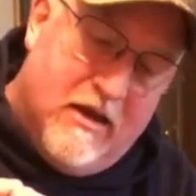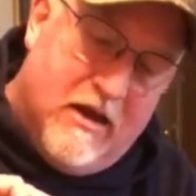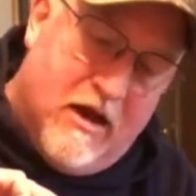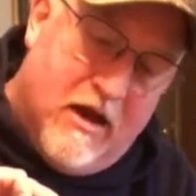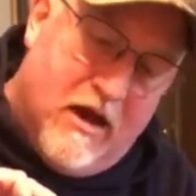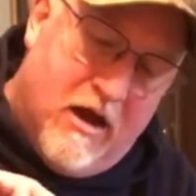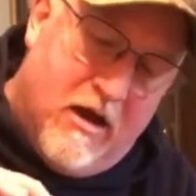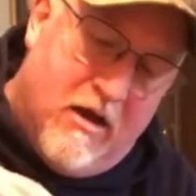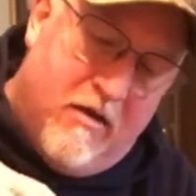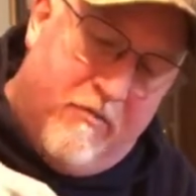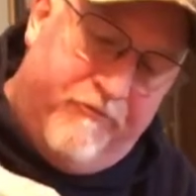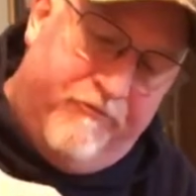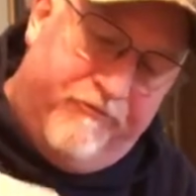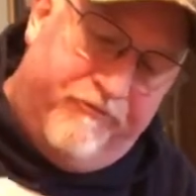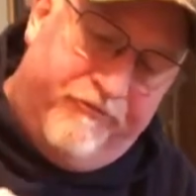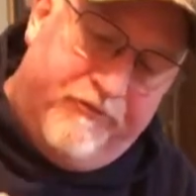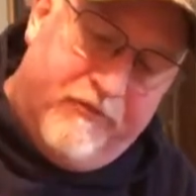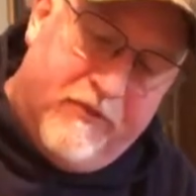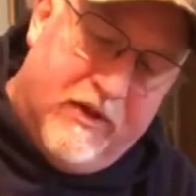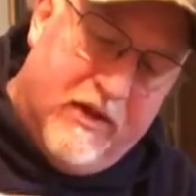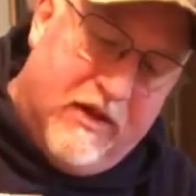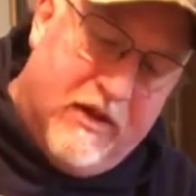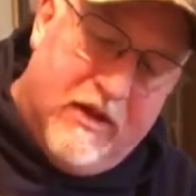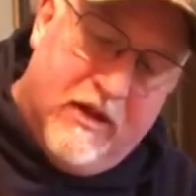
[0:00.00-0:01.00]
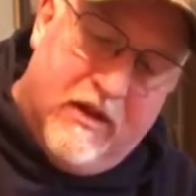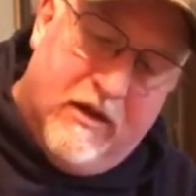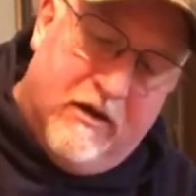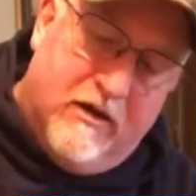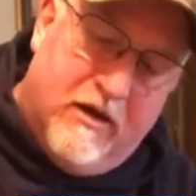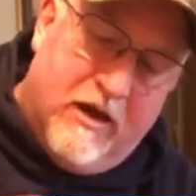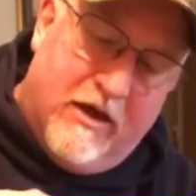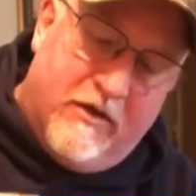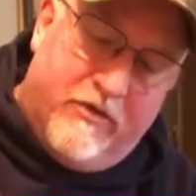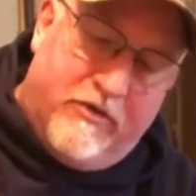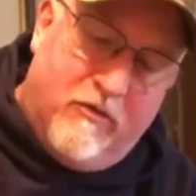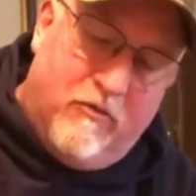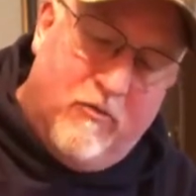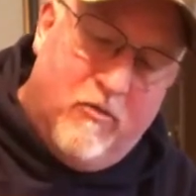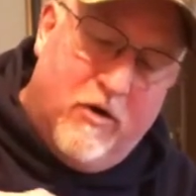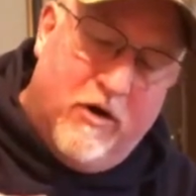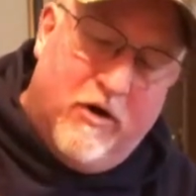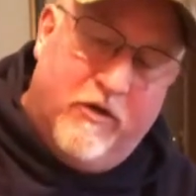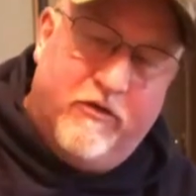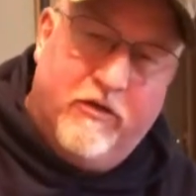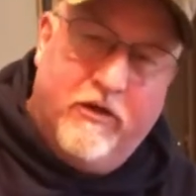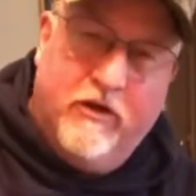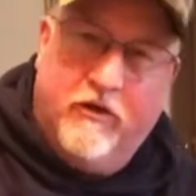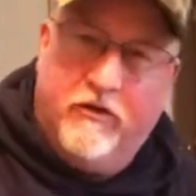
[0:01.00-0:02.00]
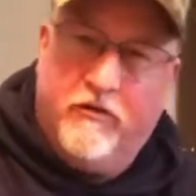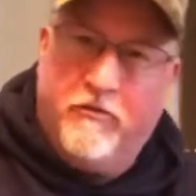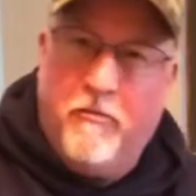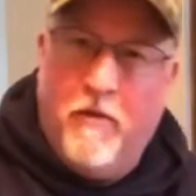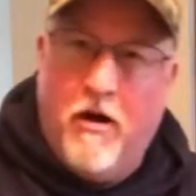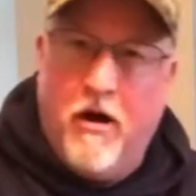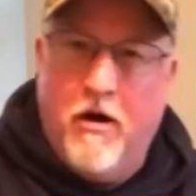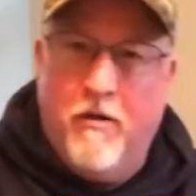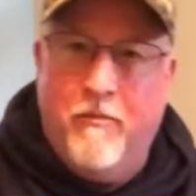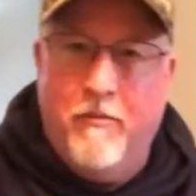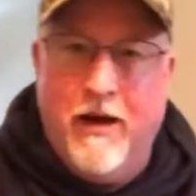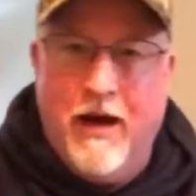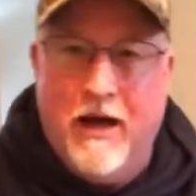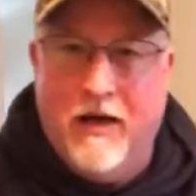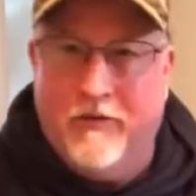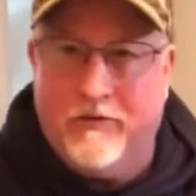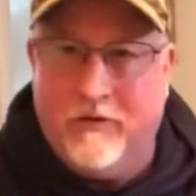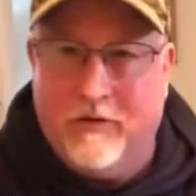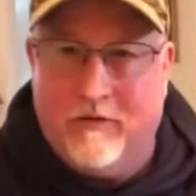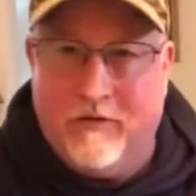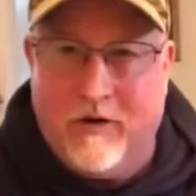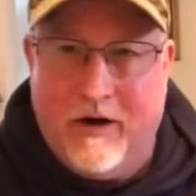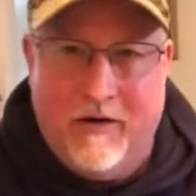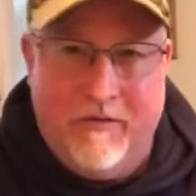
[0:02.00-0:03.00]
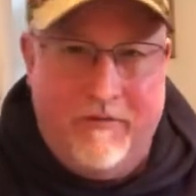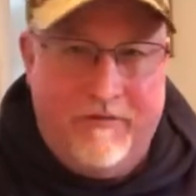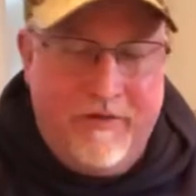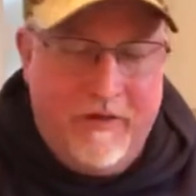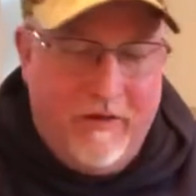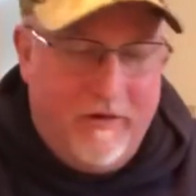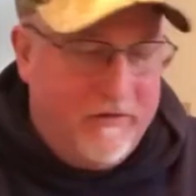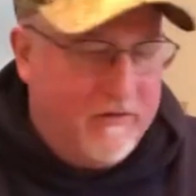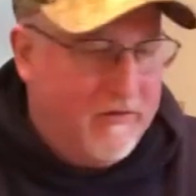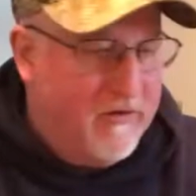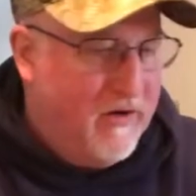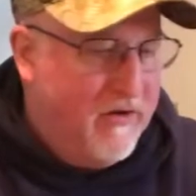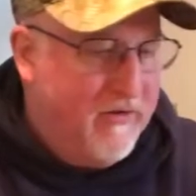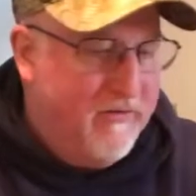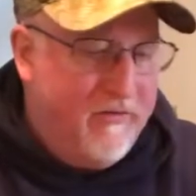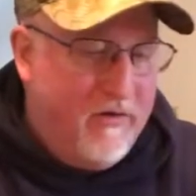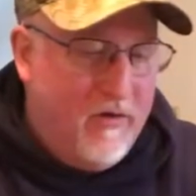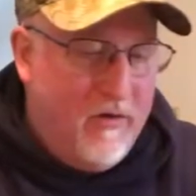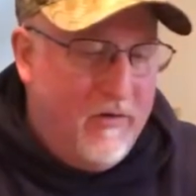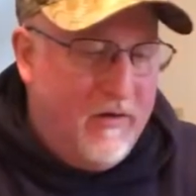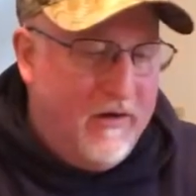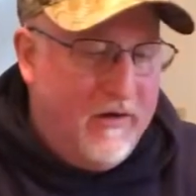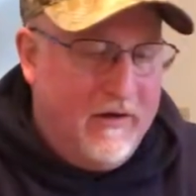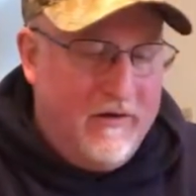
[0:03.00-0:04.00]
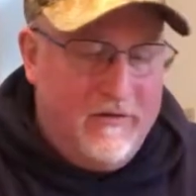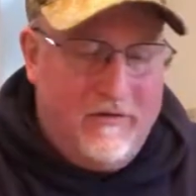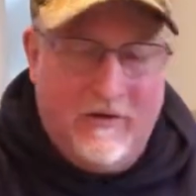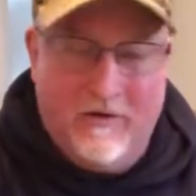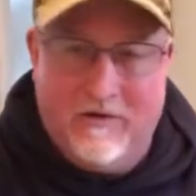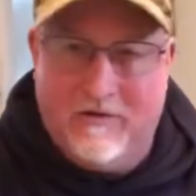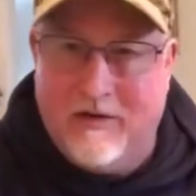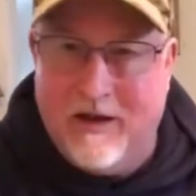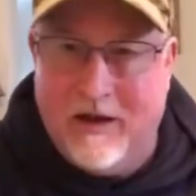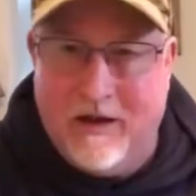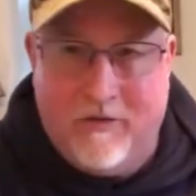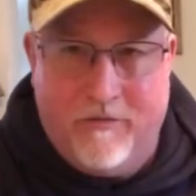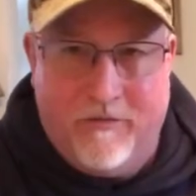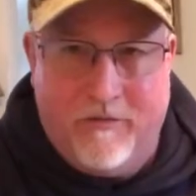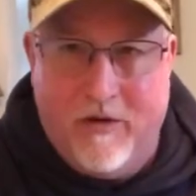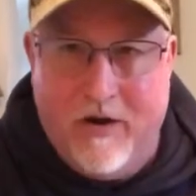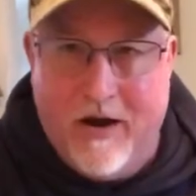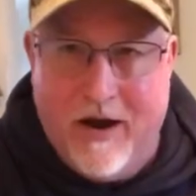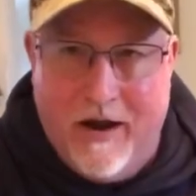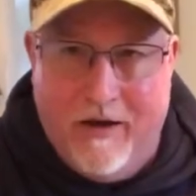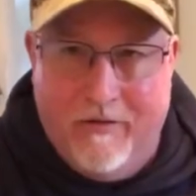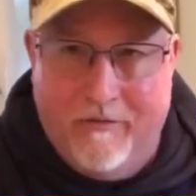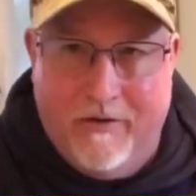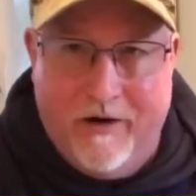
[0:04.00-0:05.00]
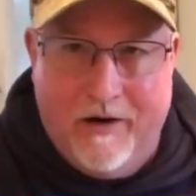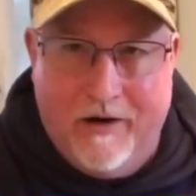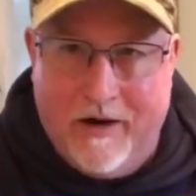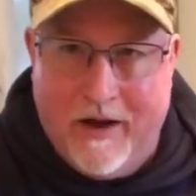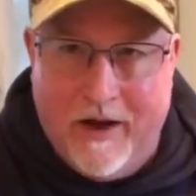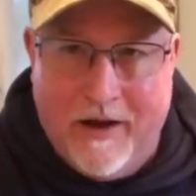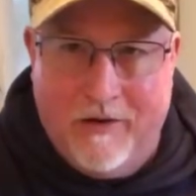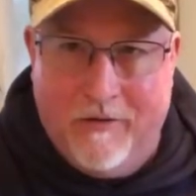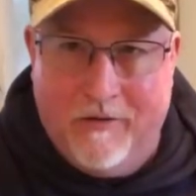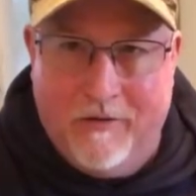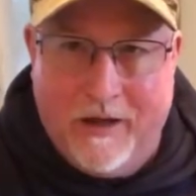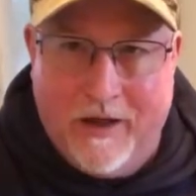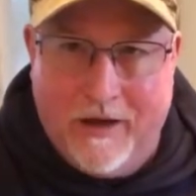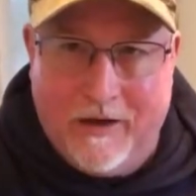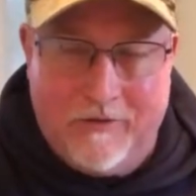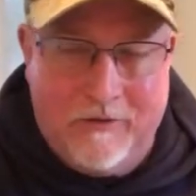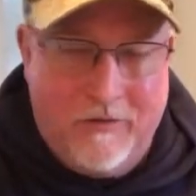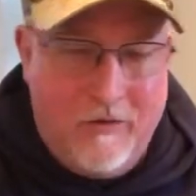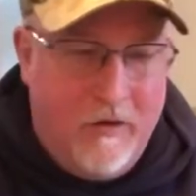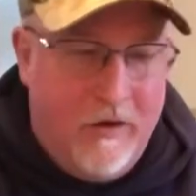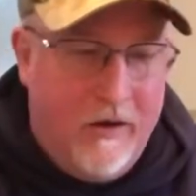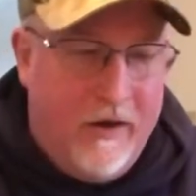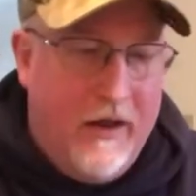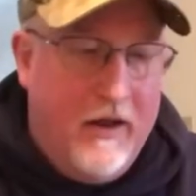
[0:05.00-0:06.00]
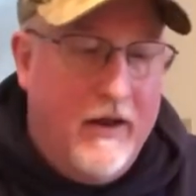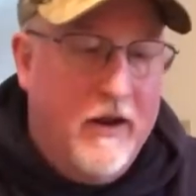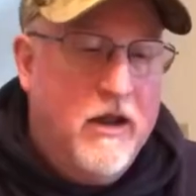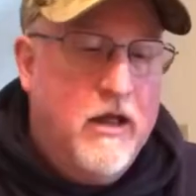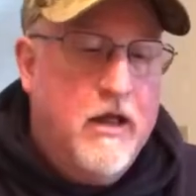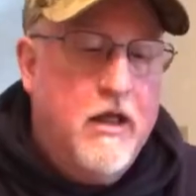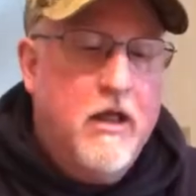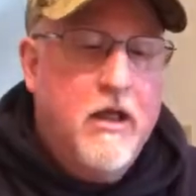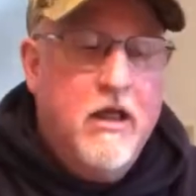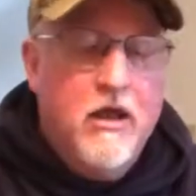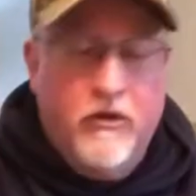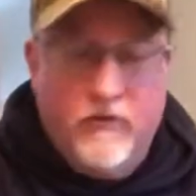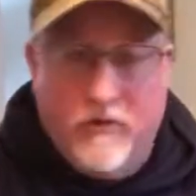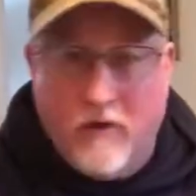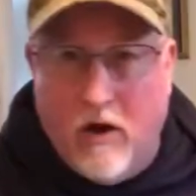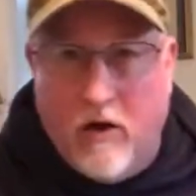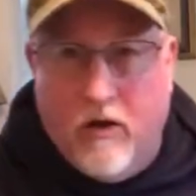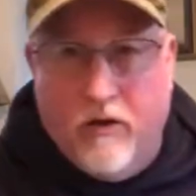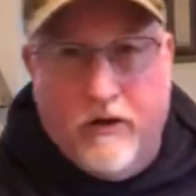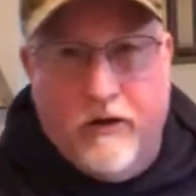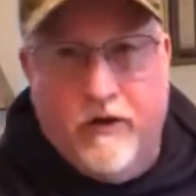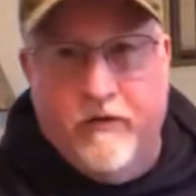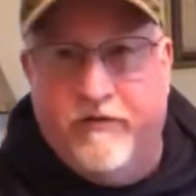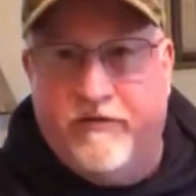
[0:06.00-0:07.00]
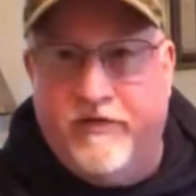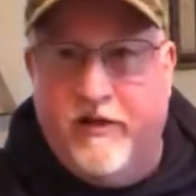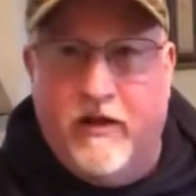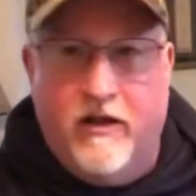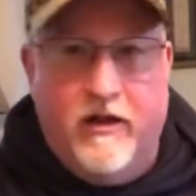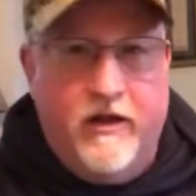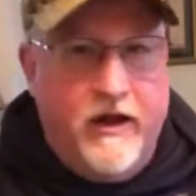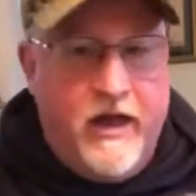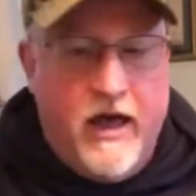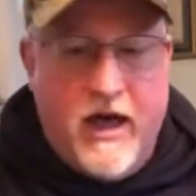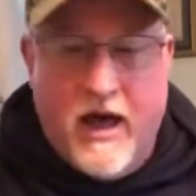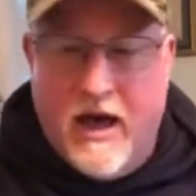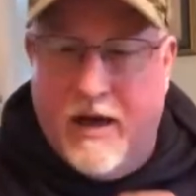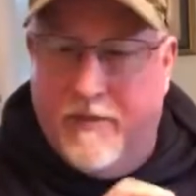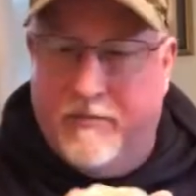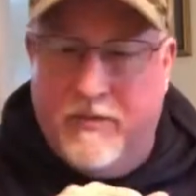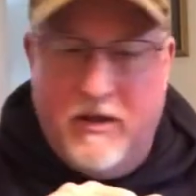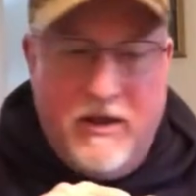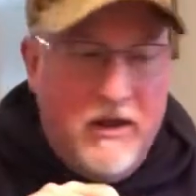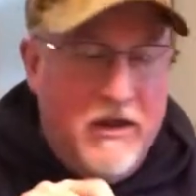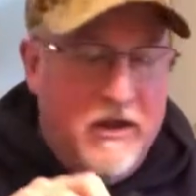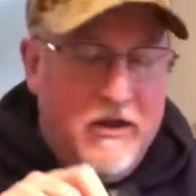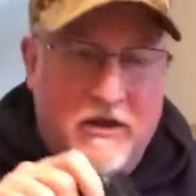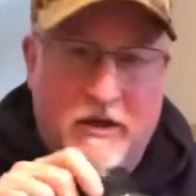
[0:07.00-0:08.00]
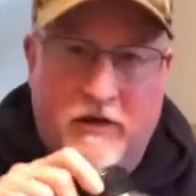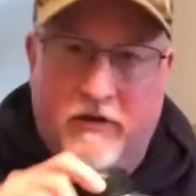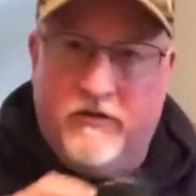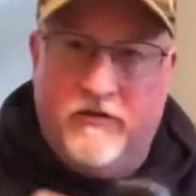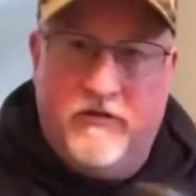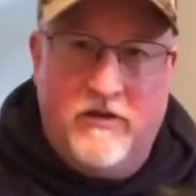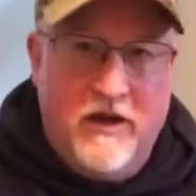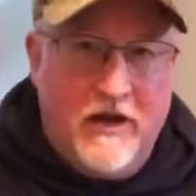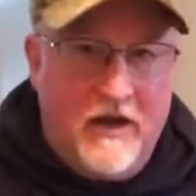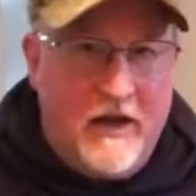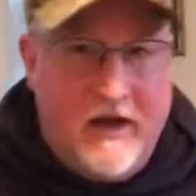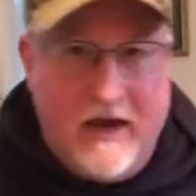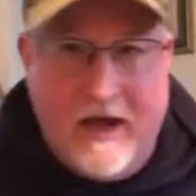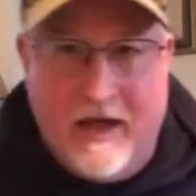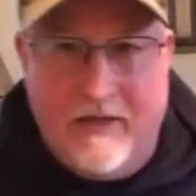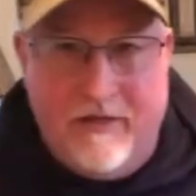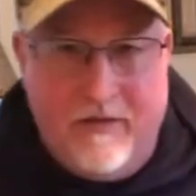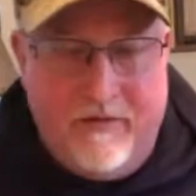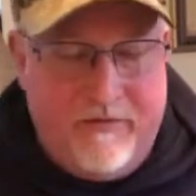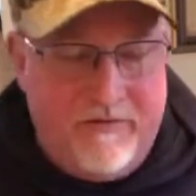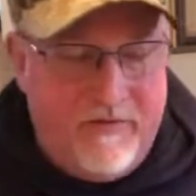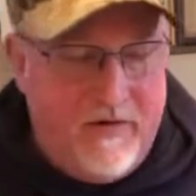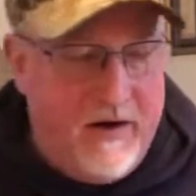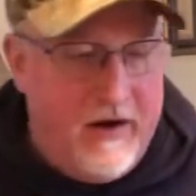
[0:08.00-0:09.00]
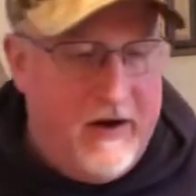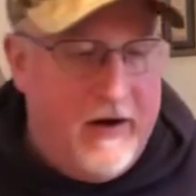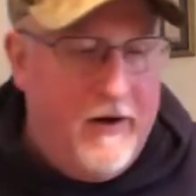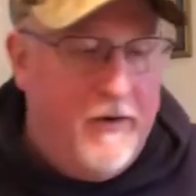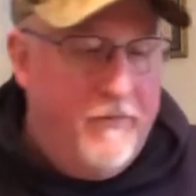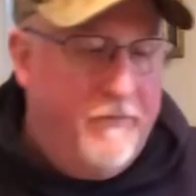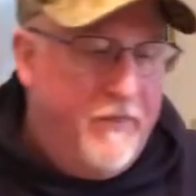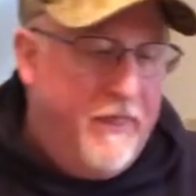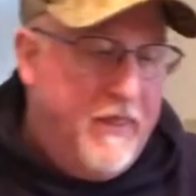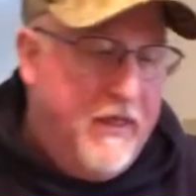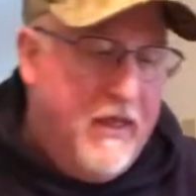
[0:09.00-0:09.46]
Um, Nothing worse than a small mouth to try to fill stuff. Oh, it just takes forever. I don't like doing it. So you fill it up, you stick it on the fire.